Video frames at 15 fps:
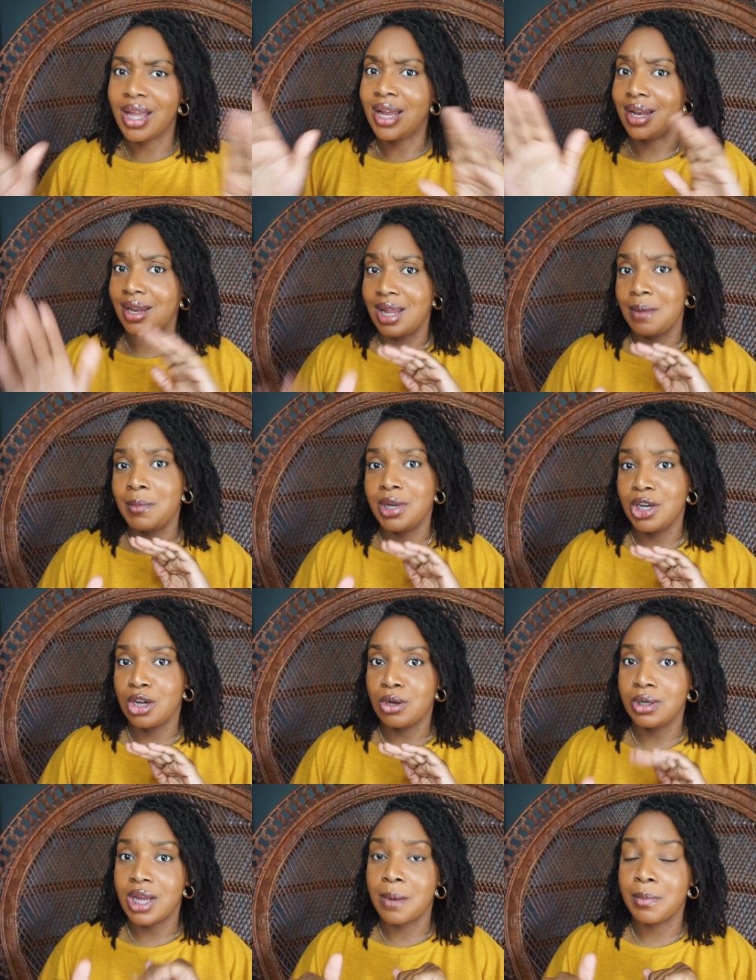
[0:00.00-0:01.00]
Let me know
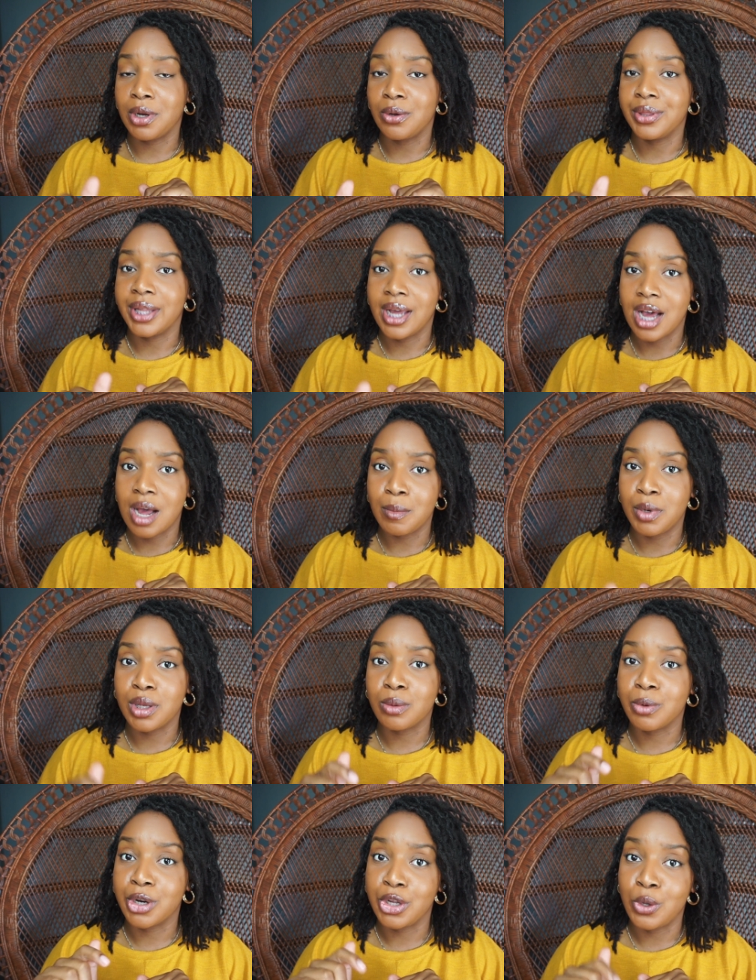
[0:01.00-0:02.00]
down below in the comments
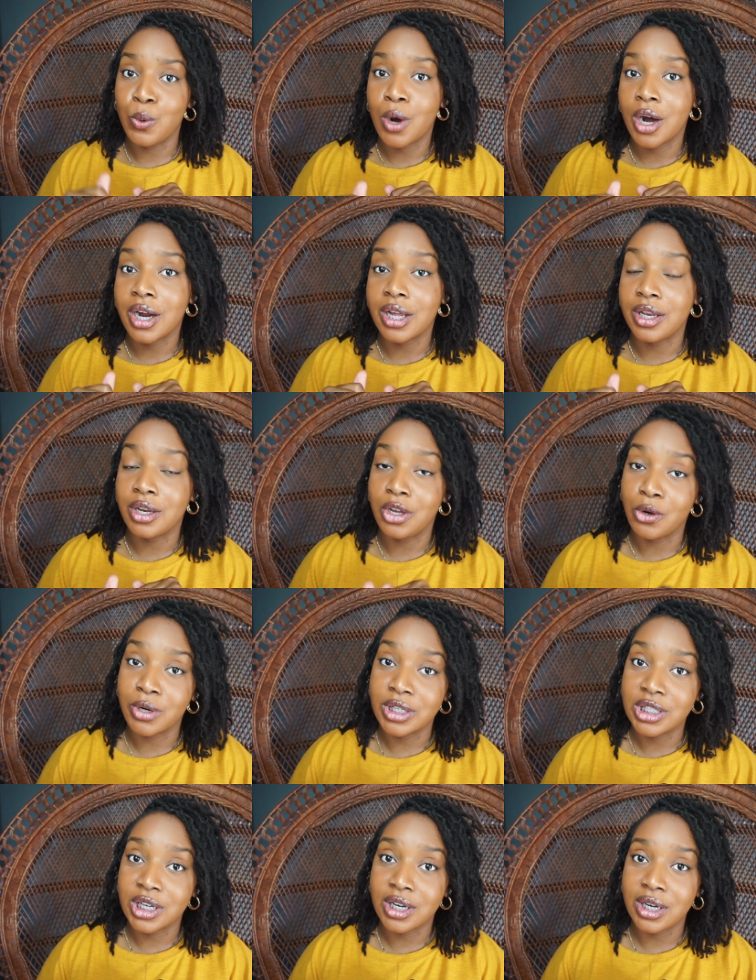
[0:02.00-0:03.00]
where you are in your
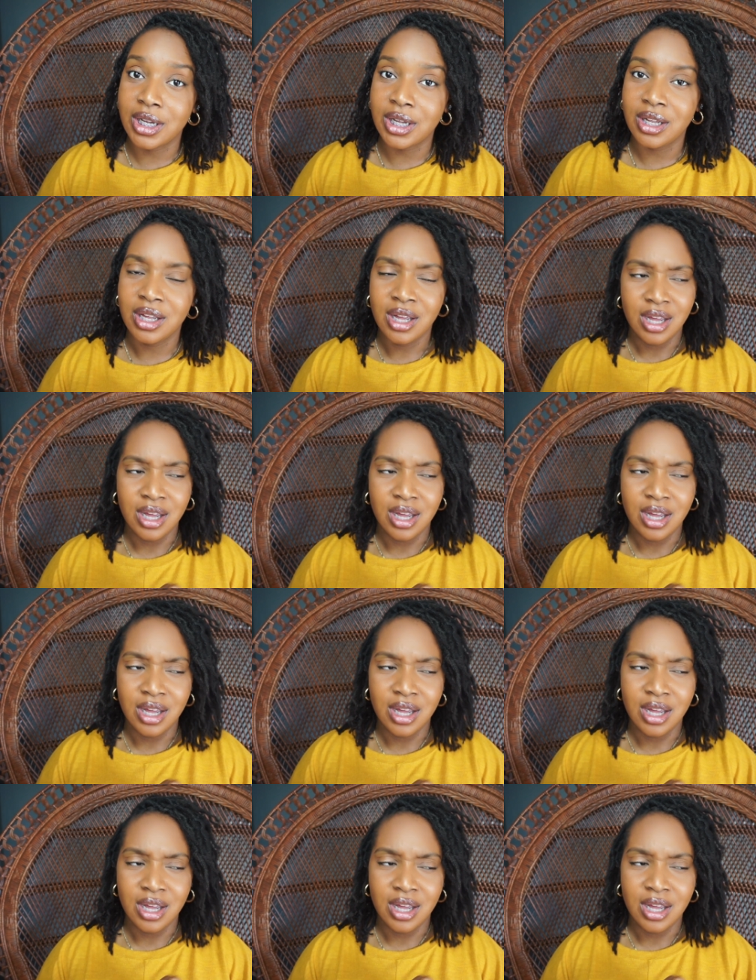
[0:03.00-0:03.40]
journey.